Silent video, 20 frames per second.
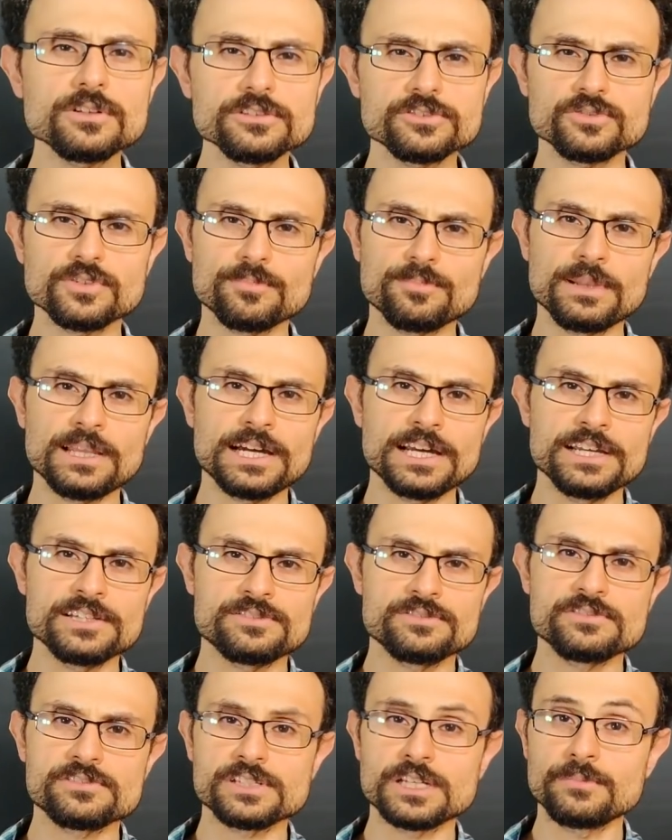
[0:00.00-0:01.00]
also applies
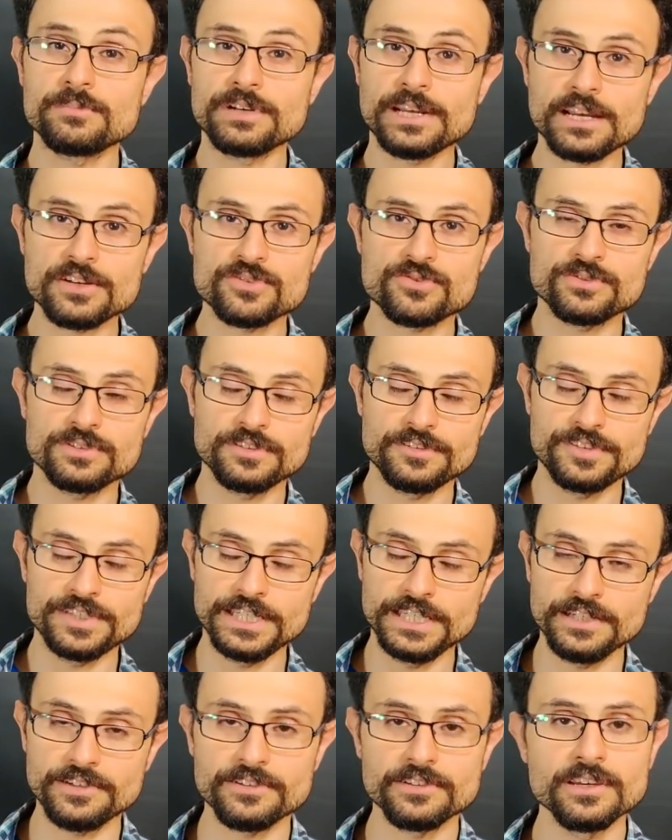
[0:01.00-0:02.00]
to some natural
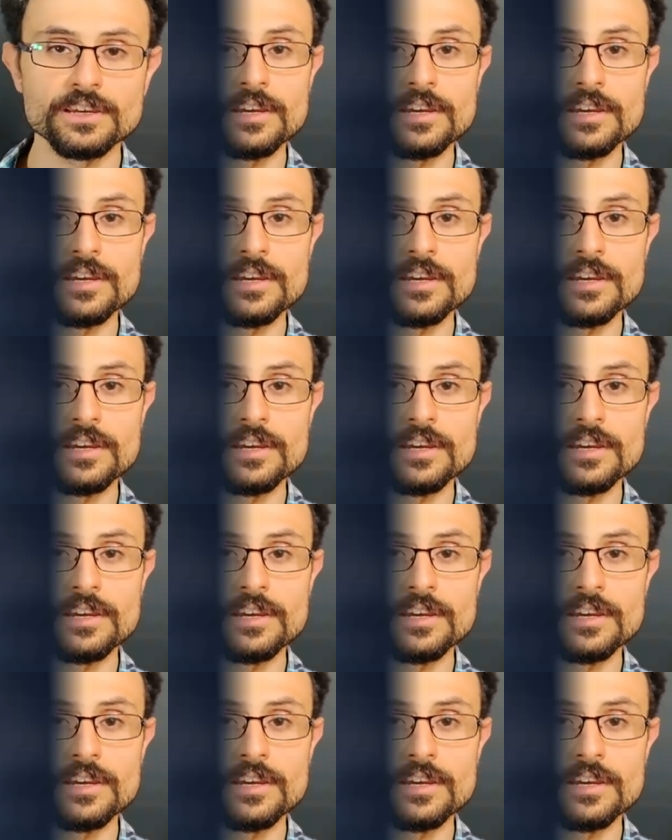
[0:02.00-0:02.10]
things.